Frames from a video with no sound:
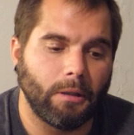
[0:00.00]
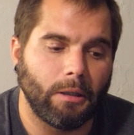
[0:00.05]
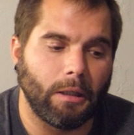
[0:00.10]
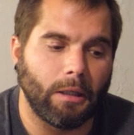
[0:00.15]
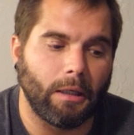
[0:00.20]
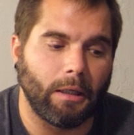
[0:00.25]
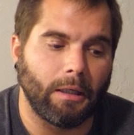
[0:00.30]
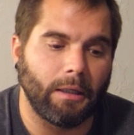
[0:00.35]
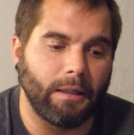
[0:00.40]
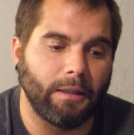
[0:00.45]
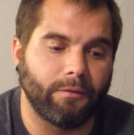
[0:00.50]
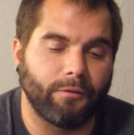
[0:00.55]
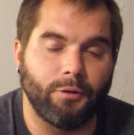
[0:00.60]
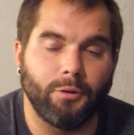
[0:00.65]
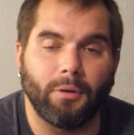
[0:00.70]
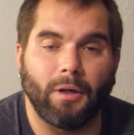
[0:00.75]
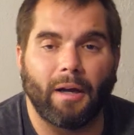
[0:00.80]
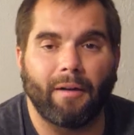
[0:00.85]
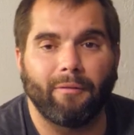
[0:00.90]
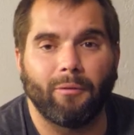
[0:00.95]
Uh, if
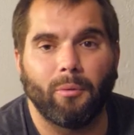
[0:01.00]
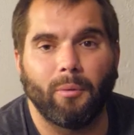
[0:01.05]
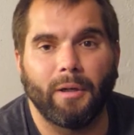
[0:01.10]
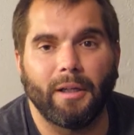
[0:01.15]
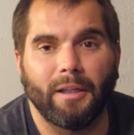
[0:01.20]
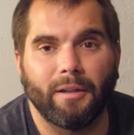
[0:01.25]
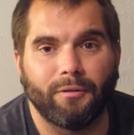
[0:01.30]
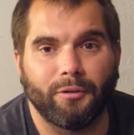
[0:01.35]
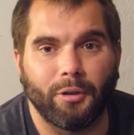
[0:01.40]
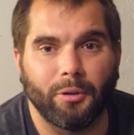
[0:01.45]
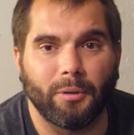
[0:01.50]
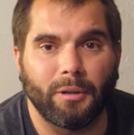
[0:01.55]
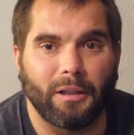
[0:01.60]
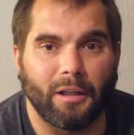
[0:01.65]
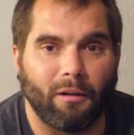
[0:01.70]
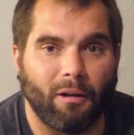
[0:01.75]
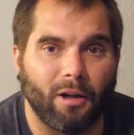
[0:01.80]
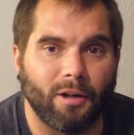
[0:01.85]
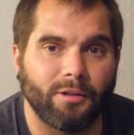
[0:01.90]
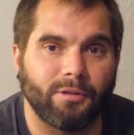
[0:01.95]
you have a way of doing
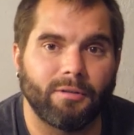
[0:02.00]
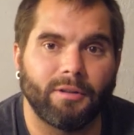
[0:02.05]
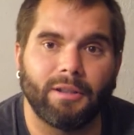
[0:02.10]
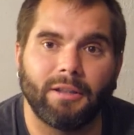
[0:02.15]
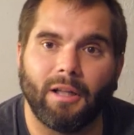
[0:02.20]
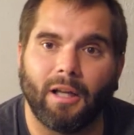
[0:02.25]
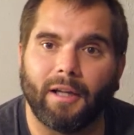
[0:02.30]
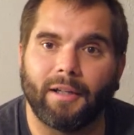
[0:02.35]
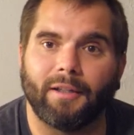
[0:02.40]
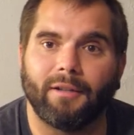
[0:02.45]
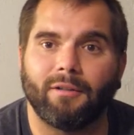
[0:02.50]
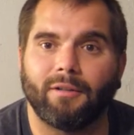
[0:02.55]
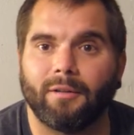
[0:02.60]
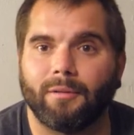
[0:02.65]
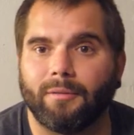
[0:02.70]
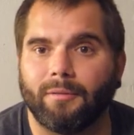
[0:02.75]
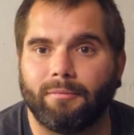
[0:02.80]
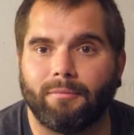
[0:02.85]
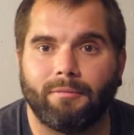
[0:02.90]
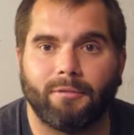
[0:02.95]
laundry, like you
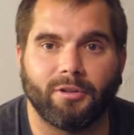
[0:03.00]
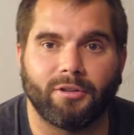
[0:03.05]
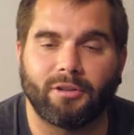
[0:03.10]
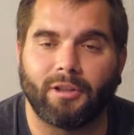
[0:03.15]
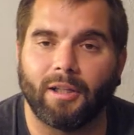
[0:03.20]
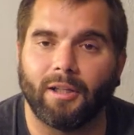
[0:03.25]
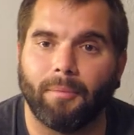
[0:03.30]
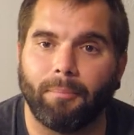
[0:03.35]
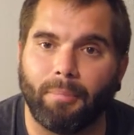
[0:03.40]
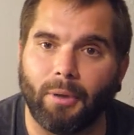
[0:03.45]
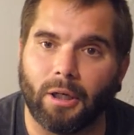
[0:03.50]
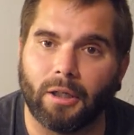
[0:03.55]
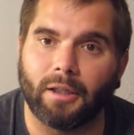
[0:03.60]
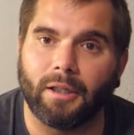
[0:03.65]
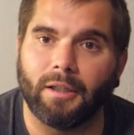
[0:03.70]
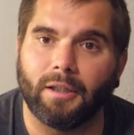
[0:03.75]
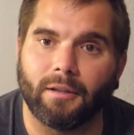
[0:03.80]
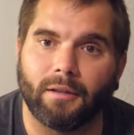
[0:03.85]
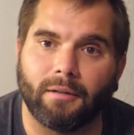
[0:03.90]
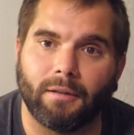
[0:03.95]
could just get a
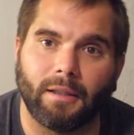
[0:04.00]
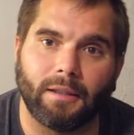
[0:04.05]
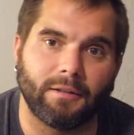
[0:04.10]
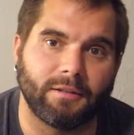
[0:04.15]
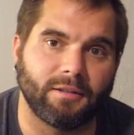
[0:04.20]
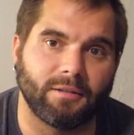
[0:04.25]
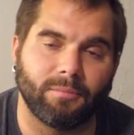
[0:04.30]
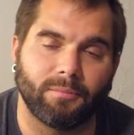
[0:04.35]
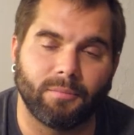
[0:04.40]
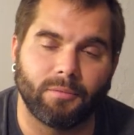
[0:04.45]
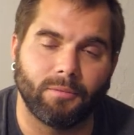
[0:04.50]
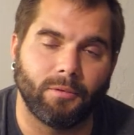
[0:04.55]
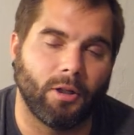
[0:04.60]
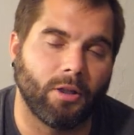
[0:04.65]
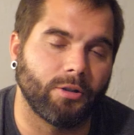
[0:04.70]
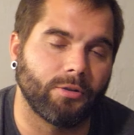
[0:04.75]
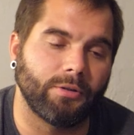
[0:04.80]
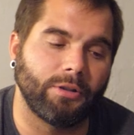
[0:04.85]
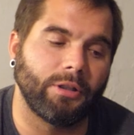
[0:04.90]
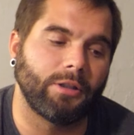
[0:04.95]
bucket and some
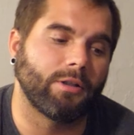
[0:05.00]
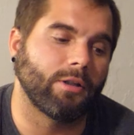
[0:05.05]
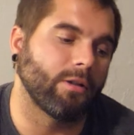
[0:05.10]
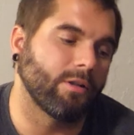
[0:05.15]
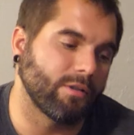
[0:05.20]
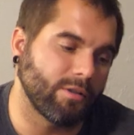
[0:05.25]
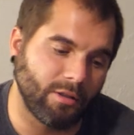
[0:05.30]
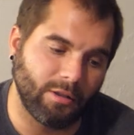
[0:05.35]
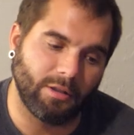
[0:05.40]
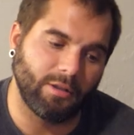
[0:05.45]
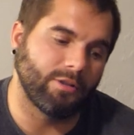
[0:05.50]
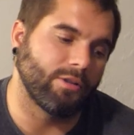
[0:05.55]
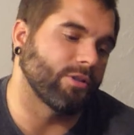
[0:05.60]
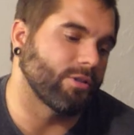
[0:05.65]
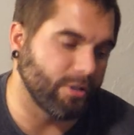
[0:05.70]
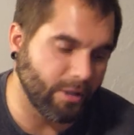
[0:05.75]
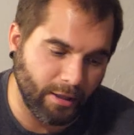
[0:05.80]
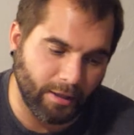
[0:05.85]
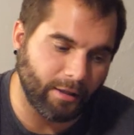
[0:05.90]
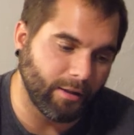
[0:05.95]
laundry detergent and
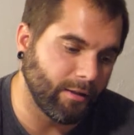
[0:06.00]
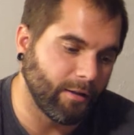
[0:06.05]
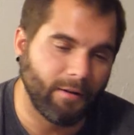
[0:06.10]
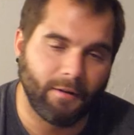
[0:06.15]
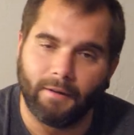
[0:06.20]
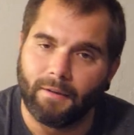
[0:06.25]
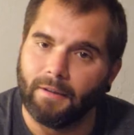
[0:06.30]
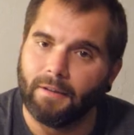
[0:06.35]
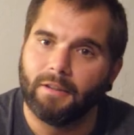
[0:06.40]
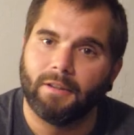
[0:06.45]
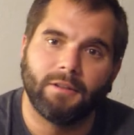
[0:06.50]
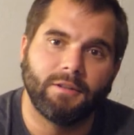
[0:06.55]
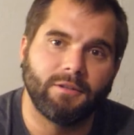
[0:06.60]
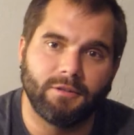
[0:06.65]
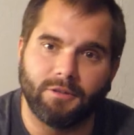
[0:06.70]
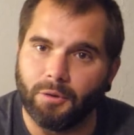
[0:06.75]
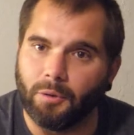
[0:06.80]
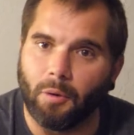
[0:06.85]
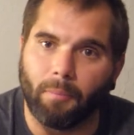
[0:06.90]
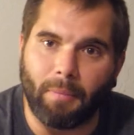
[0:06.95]
just like
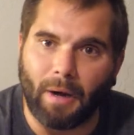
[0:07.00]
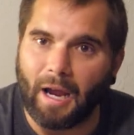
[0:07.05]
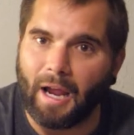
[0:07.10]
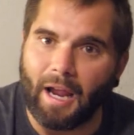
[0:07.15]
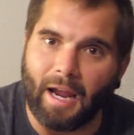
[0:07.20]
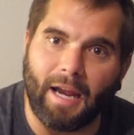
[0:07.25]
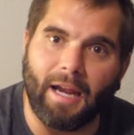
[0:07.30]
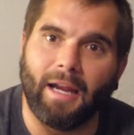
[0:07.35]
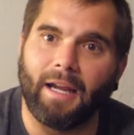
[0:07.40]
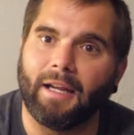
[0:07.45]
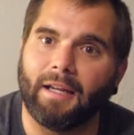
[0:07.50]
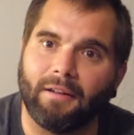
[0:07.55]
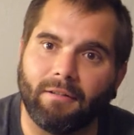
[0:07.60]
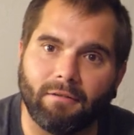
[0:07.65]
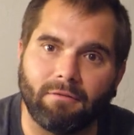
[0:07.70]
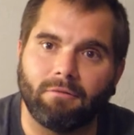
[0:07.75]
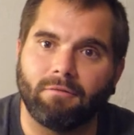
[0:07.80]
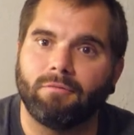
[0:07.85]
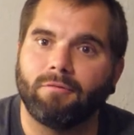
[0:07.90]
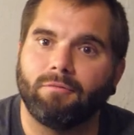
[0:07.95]
do it by
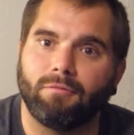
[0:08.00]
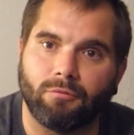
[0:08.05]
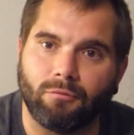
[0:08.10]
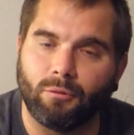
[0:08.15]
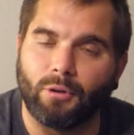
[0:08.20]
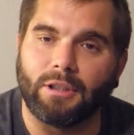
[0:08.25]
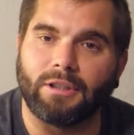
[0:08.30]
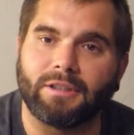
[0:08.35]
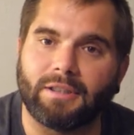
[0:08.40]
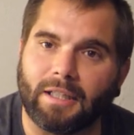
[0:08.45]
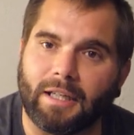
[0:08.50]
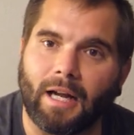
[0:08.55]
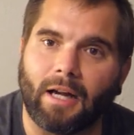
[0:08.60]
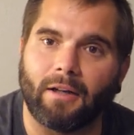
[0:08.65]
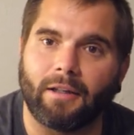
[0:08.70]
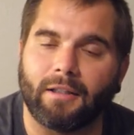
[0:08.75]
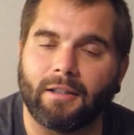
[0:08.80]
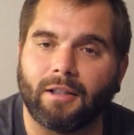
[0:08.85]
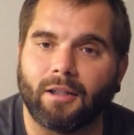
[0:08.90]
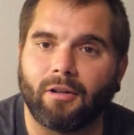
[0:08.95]
hand, rinse it
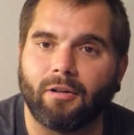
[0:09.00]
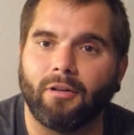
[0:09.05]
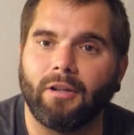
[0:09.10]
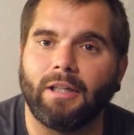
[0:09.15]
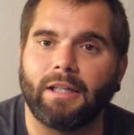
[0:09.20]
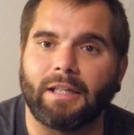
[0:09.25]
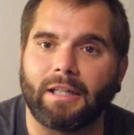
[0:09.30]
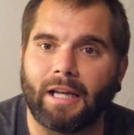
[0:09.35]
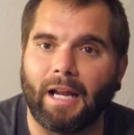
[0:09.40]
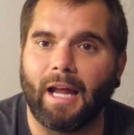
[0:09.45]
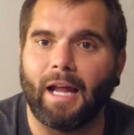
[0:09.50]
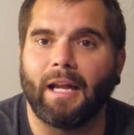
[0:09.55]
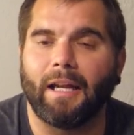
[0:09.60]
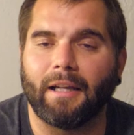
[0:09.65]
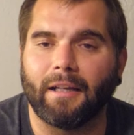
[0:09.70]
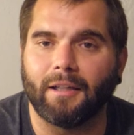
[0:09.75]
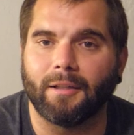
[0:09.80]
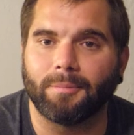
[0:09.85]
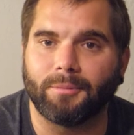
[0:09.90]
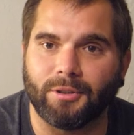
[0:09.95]
out in the creek and hang
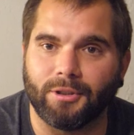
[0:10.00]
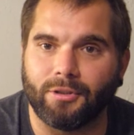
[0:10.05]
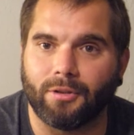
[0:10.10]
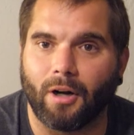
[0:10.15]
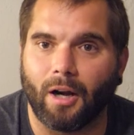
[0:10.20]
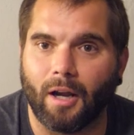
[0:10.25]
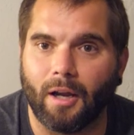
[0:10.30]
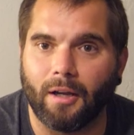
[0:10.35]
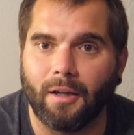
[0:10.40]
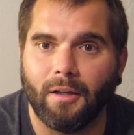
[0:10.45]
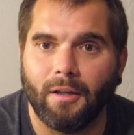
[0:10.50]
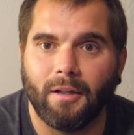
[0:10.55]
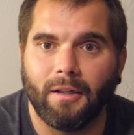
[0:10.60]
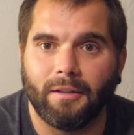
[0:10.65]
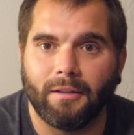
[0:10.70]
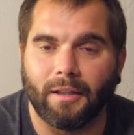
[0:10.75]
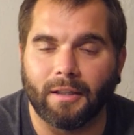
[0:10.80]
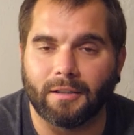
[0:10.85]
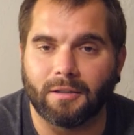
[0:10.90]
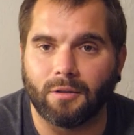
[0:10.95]
it up to dry,
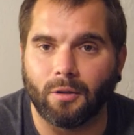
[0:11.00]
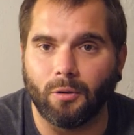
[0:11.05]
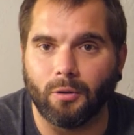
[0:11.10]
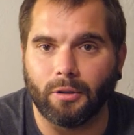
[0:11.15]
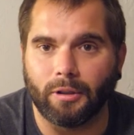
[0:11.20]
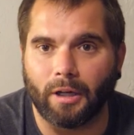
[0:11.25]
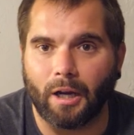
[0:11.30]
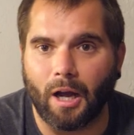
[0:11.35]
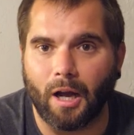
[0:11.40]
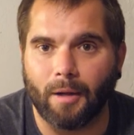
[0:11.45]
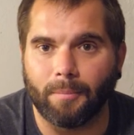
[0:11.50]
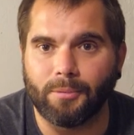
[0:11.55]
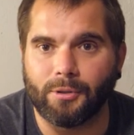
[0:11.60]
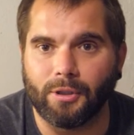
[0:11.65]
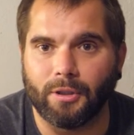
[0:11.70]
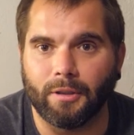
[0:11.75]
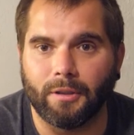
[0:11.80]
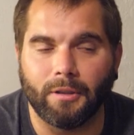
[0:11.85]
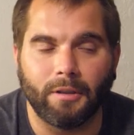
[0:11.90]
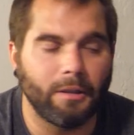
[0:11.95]
that's totally an
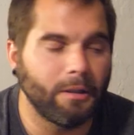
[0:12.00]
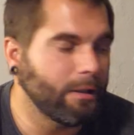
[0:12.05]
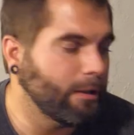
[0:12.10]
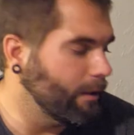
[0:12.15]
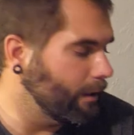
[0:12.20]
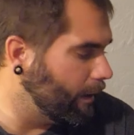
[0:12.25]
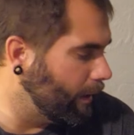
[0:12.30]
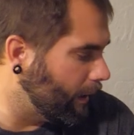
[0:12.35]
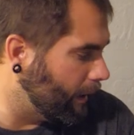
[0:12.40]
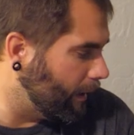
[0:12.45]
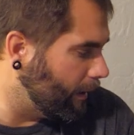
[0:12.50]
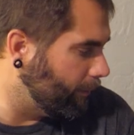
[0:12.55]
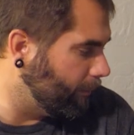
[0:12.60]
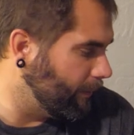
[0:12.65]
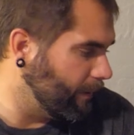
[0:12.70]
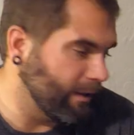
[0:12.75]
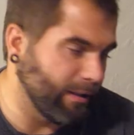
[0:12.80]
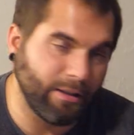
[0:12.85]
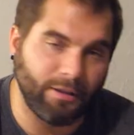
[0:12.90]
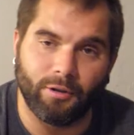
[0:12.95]
option.
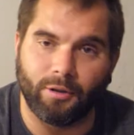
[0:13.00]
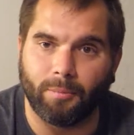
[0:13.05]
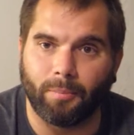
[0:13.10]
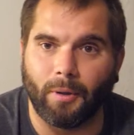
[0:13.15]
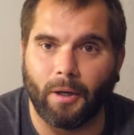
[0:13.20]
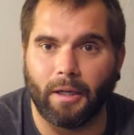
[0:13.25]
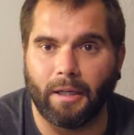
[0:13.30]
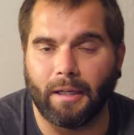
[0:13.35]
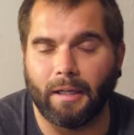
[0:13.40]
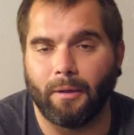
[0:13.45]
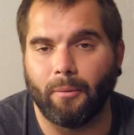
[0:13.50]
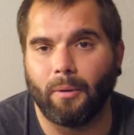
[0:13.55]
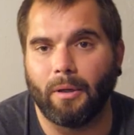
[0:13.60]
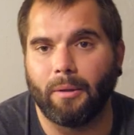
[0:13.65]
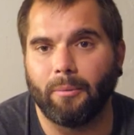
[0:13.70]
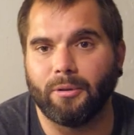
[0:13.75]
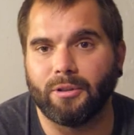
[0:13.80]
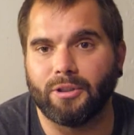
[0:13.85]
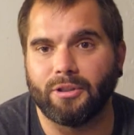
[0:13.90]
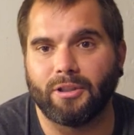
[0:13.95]
Um, and then you could probably get
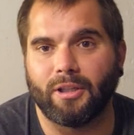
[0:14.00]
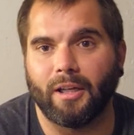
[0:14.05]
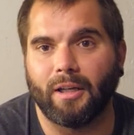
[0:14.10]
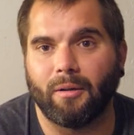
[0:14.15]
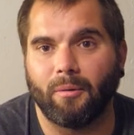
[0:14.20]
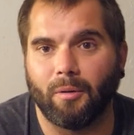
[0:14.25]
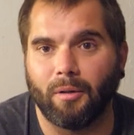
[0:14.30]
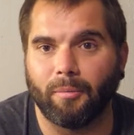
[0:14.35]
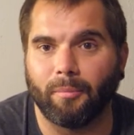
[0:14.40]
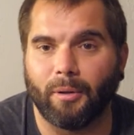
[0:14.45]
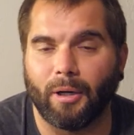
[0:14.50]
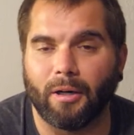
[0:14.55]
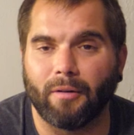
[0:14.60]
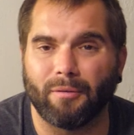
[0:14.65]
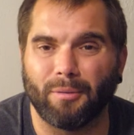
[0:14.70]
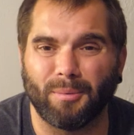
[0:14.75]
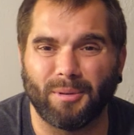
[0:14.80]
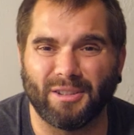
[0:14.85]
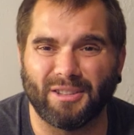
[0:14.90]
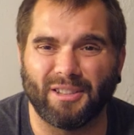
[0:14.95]
away with just getting one pair of
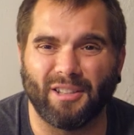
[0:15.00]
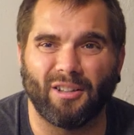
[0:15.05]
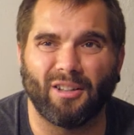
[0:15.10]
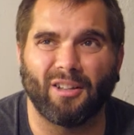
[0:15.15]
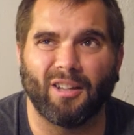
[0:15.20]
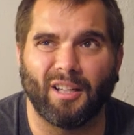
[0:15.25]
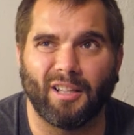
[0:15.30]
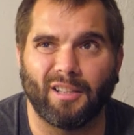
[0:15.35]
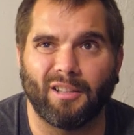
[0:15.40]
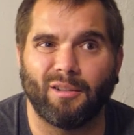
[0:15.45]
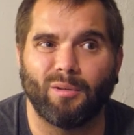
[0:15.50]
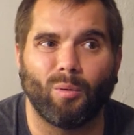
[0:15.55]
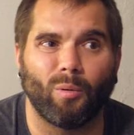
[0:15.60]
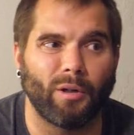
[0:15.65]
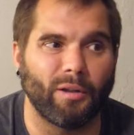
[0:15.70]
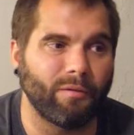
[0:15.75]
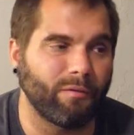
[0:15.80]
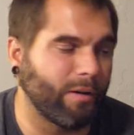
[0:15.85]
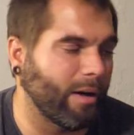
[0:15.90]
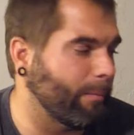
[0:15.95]
them because they are like
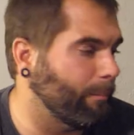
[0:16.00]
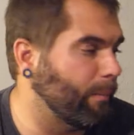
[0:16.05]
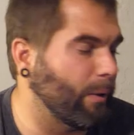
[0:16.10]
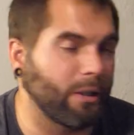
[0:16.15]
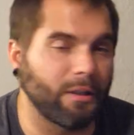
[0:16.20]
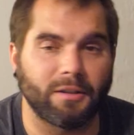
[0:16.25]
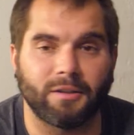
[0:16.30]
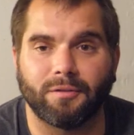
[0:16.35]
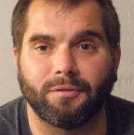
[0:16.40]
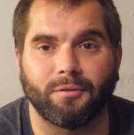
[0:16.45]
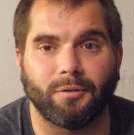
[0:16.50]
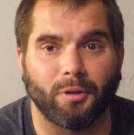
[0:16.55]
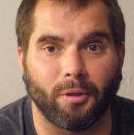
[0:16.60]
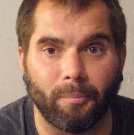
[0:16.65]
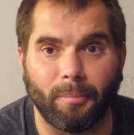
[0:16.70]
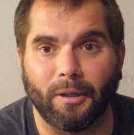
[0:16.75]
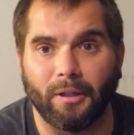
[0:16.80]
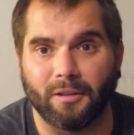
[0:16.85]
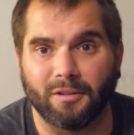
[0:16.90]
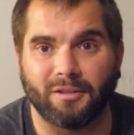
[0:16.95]
25 bucks for a
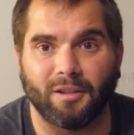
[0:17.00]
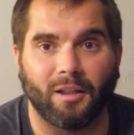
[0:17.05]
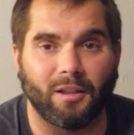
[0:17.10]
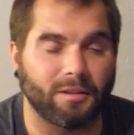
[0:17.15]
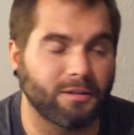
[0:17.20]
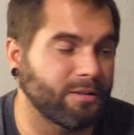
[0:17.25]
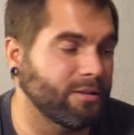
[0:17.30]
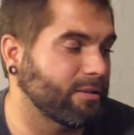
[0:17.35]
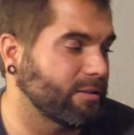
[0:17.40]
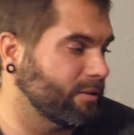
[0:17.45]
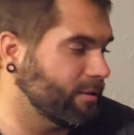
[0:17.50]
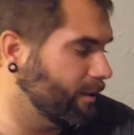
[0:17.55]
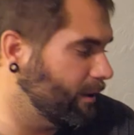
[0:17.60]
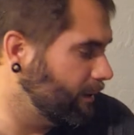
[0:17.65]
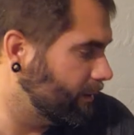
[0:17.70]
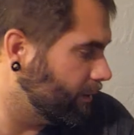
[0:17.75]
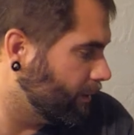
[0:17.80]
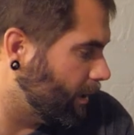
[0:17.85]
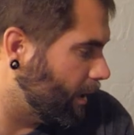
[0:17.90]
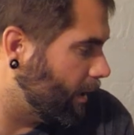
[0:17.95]
pair of socks. It's,
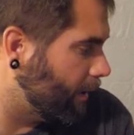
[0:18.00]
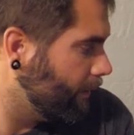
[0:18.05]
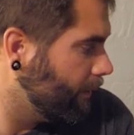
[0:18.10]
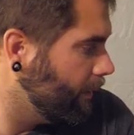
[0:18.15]
it's a lot.